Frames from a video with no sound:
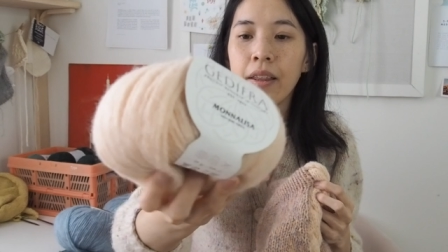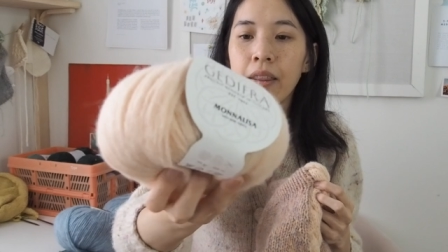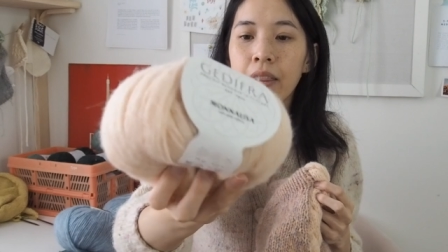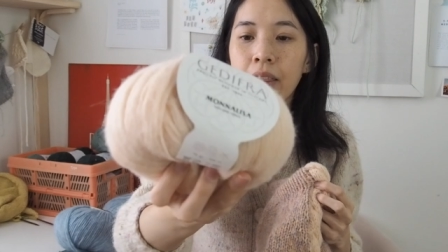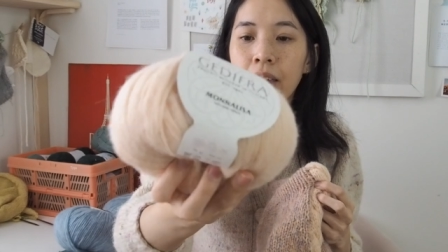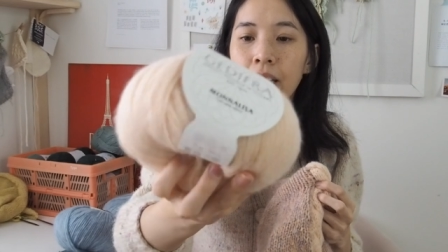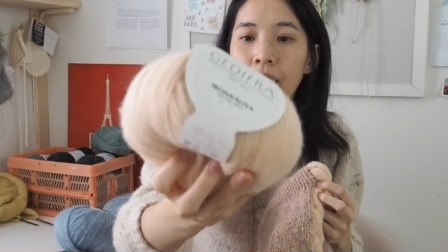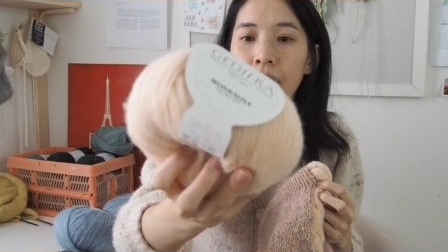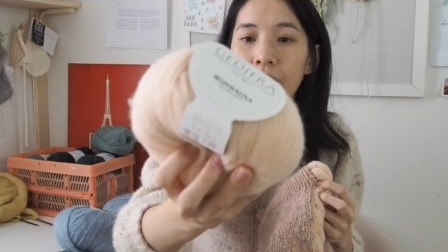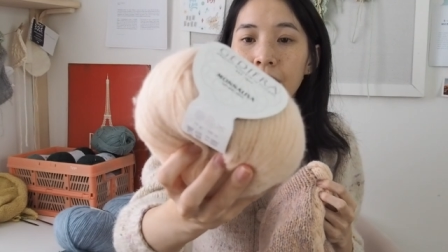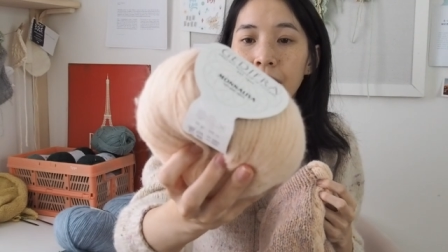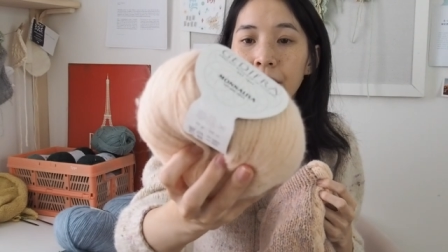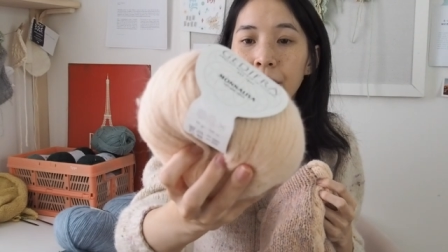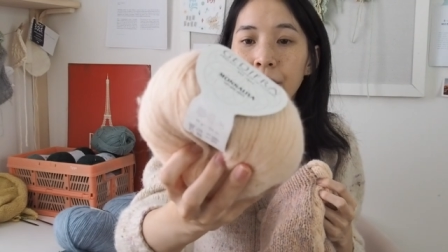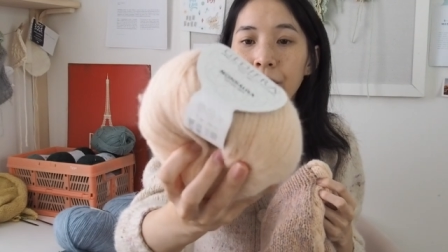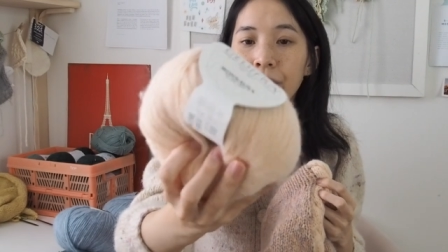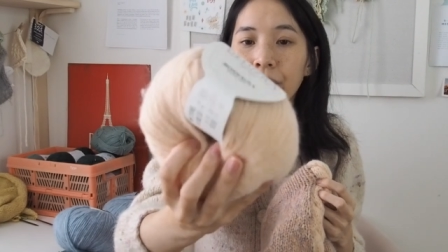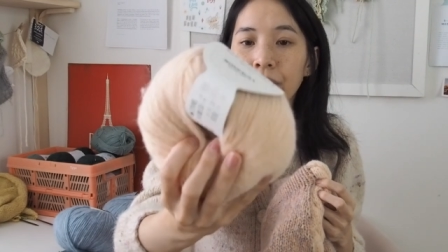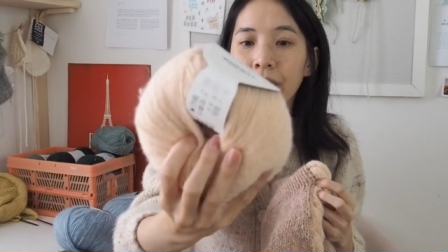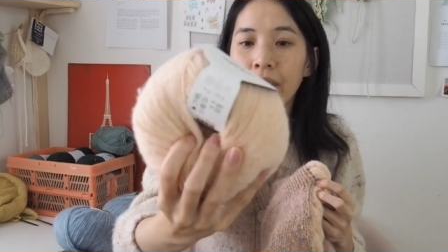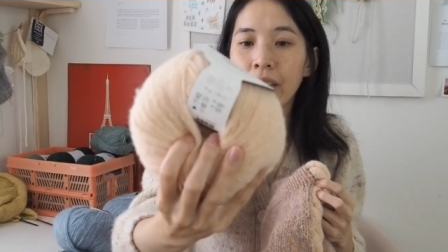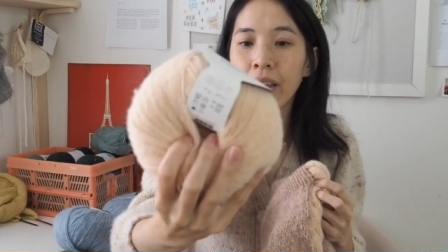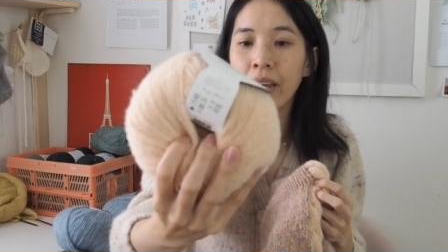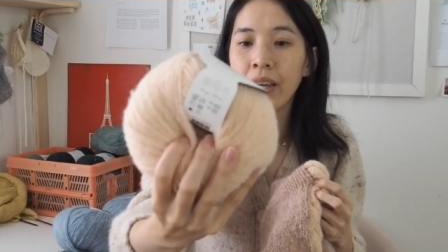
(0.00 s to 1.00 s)
there.
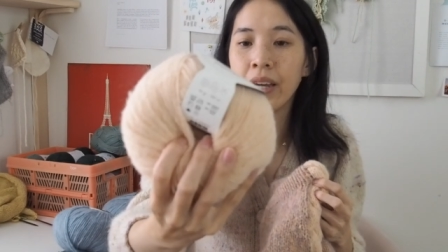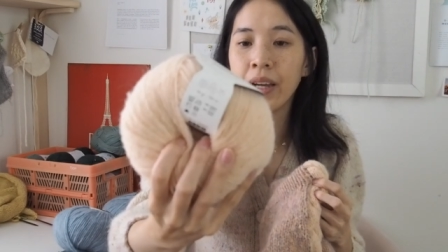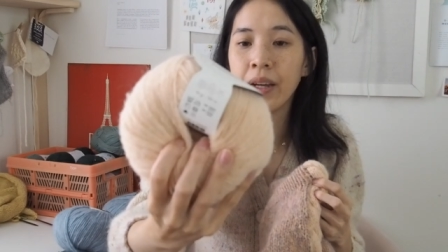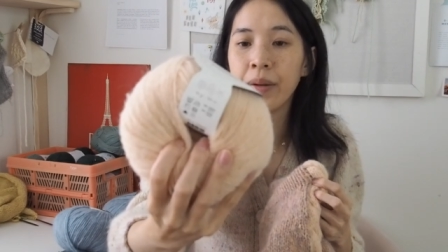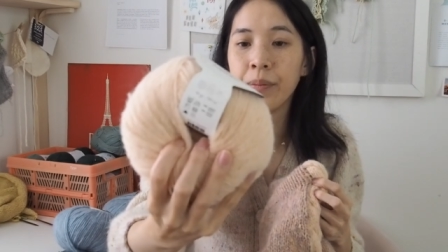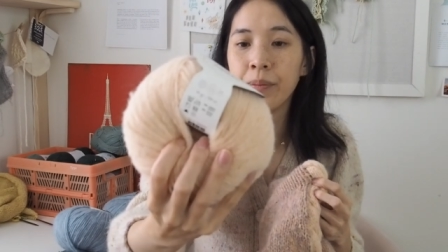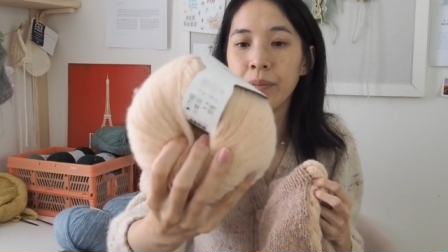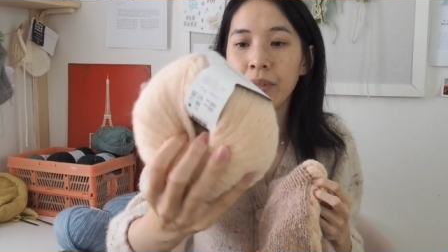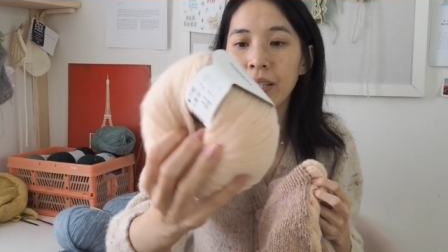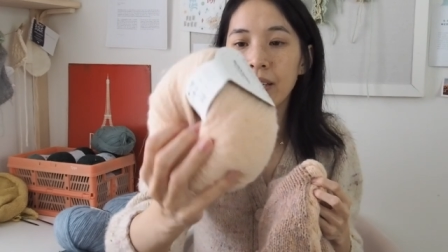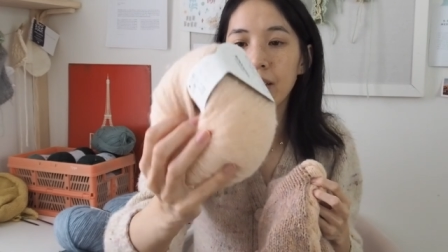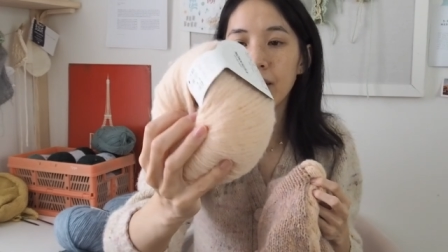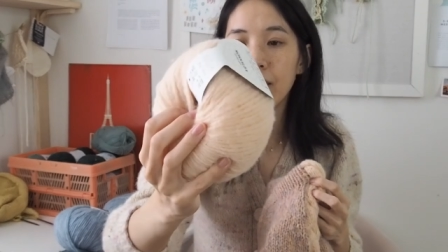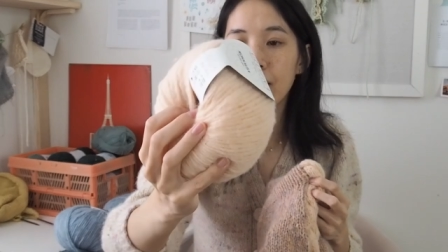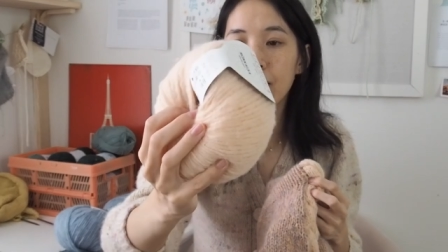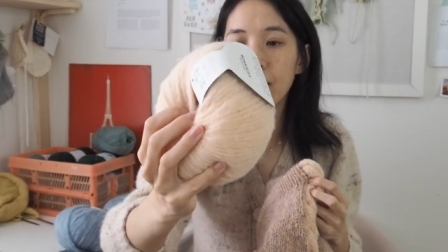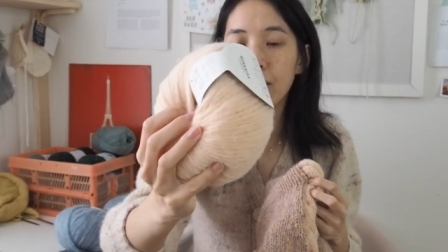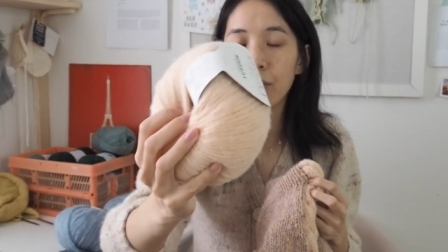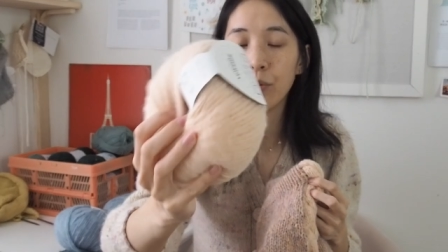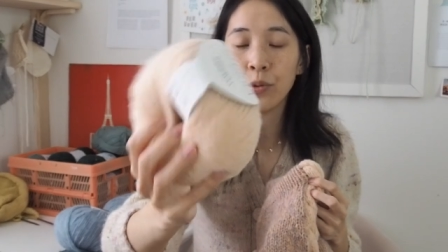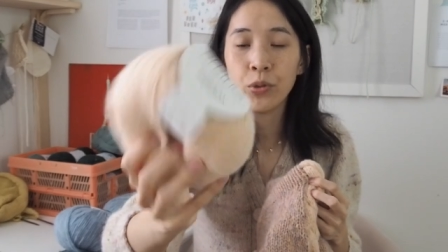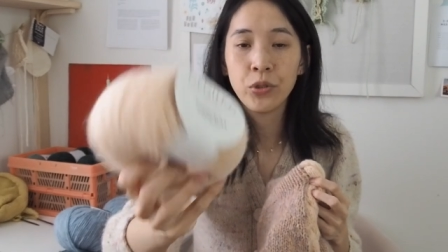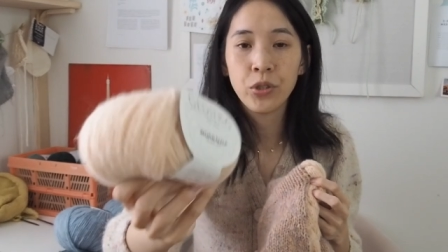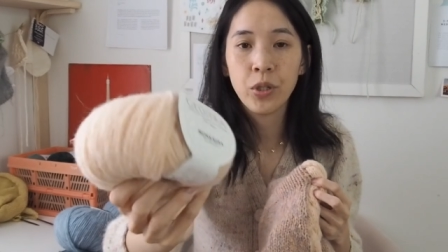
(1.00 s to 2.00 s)
Um, this is
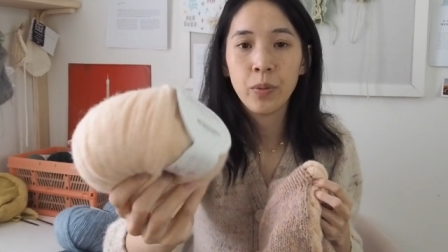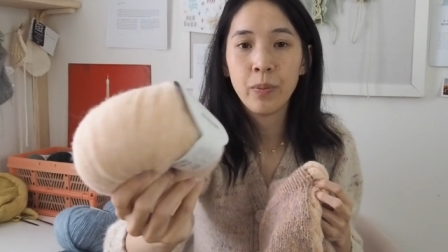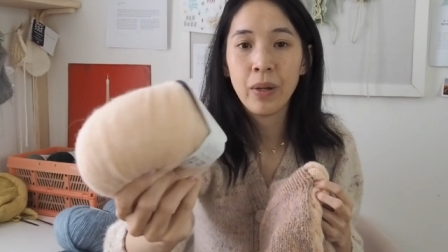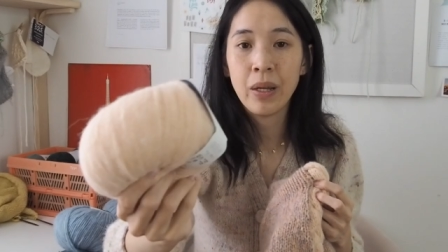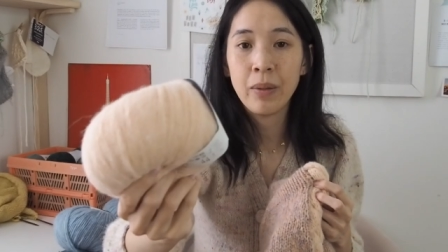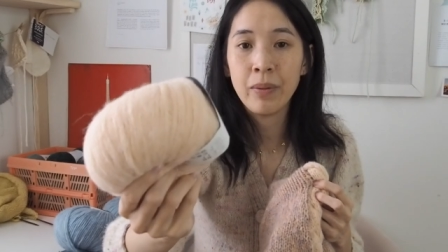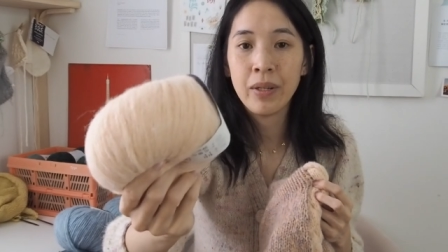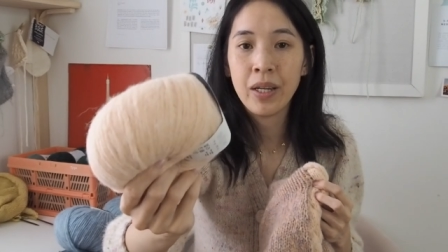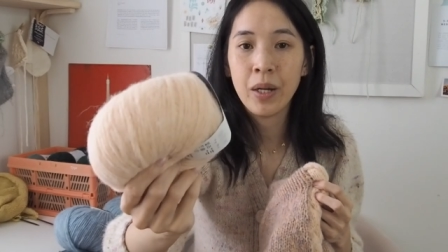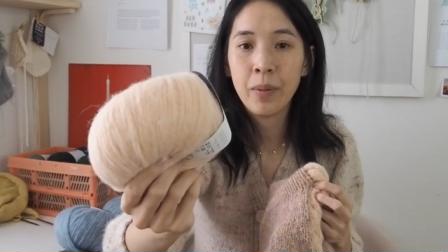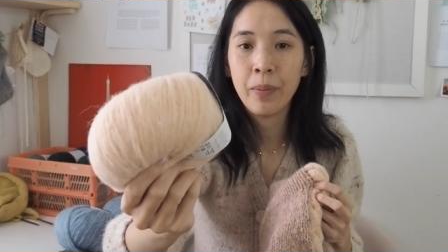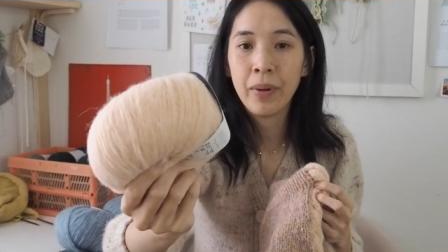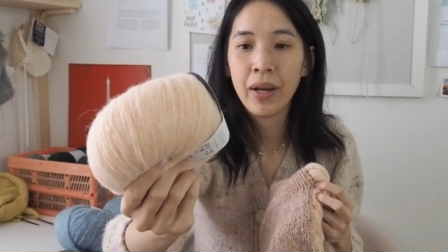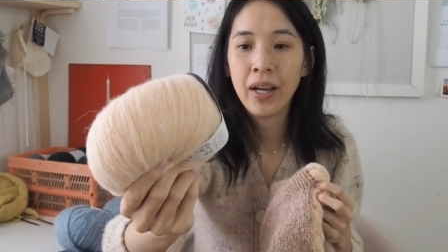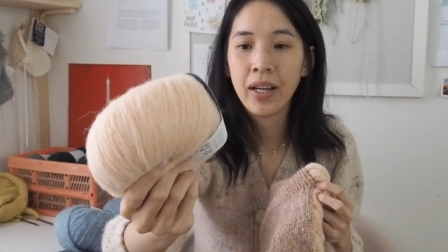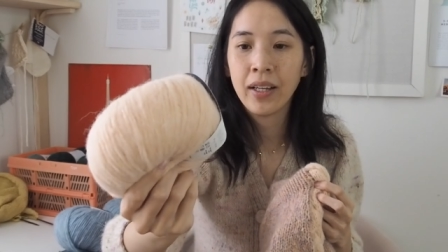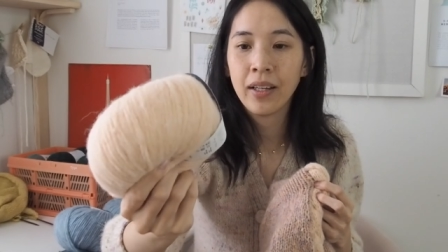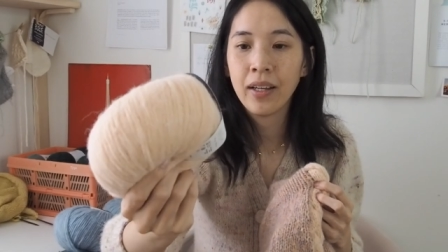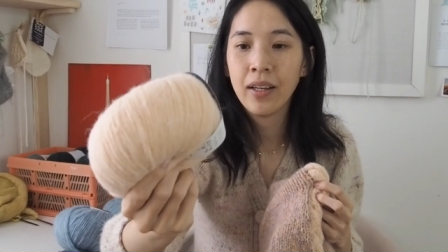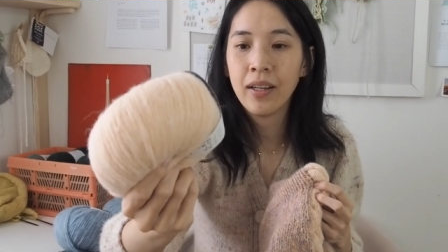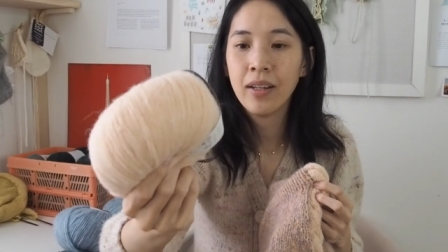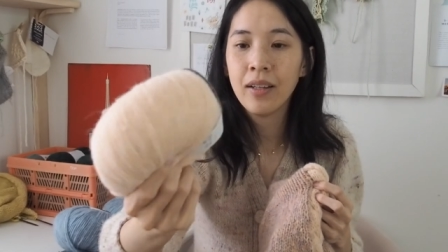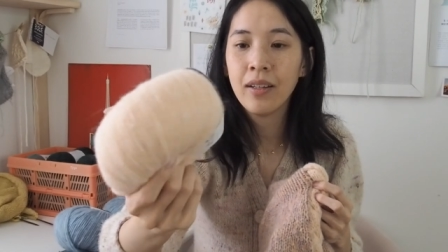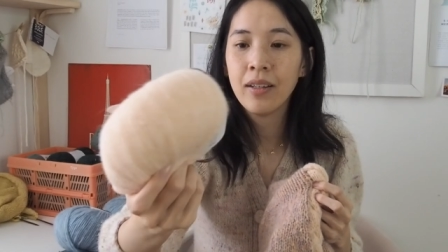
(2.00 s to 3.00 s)
also Baby
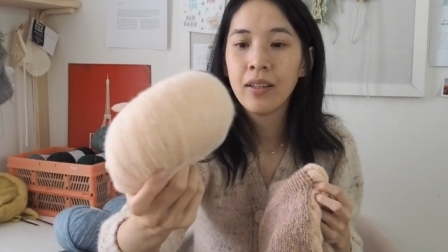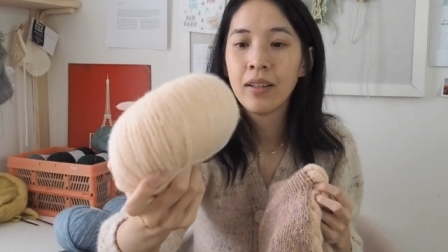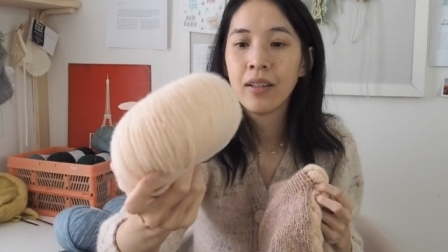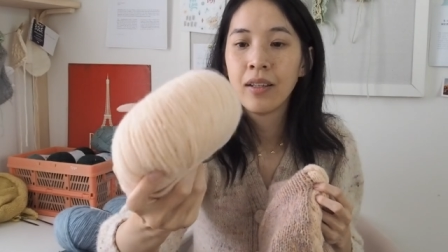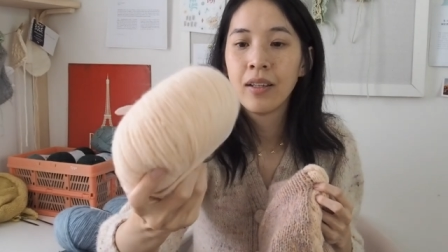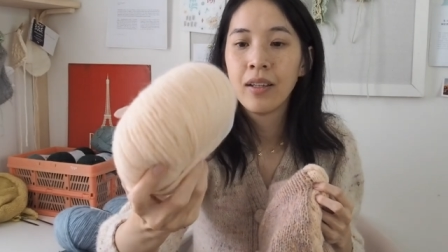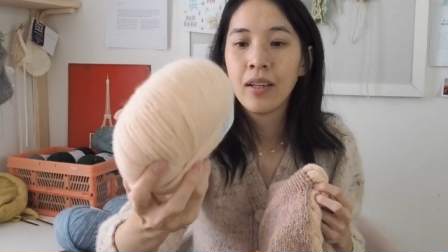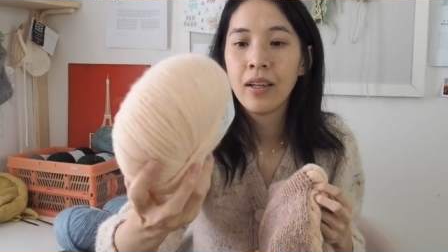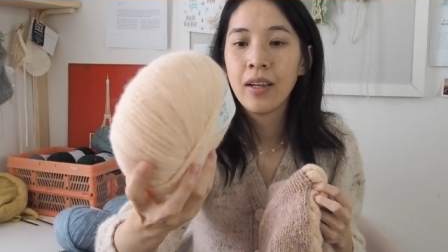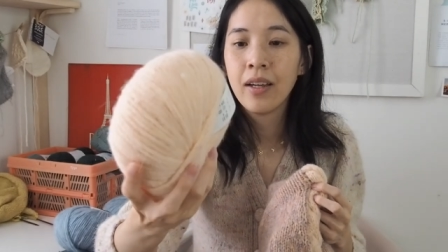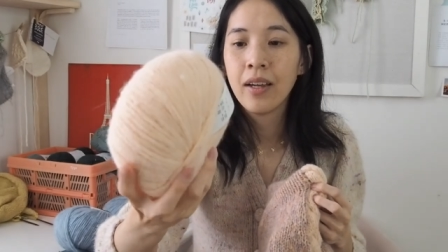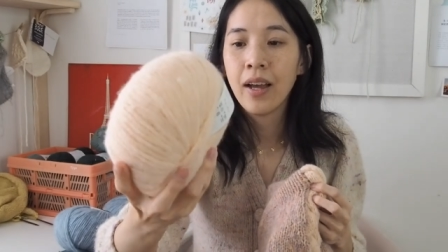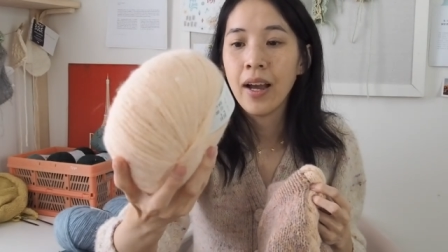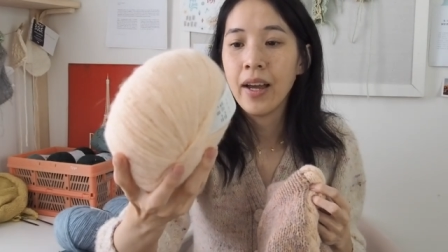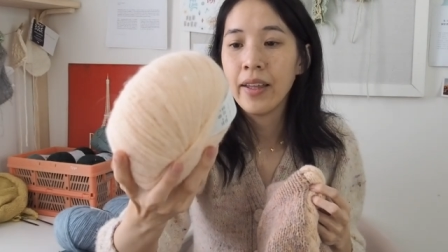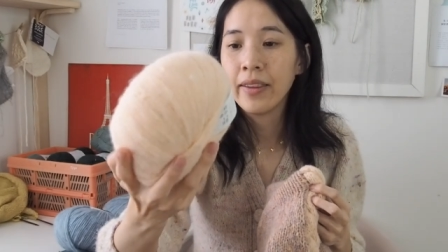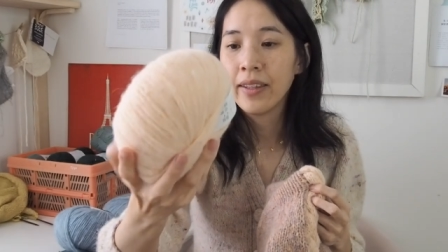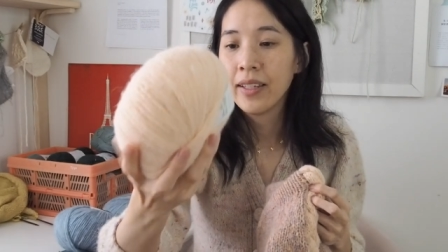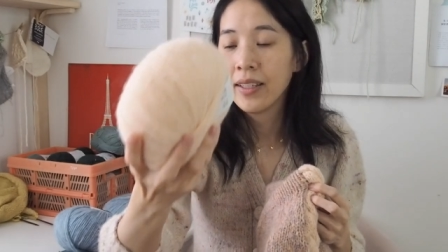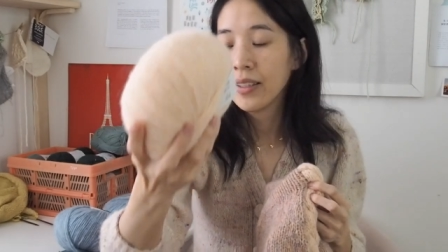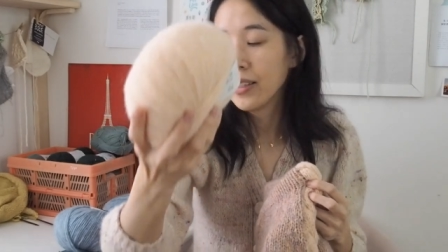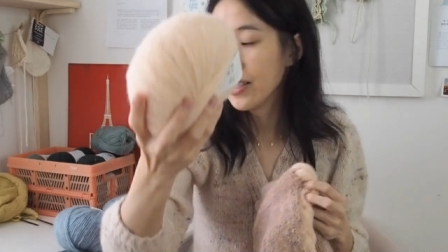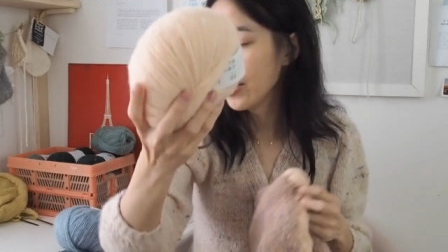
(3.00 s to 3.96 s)
Alpaca. I think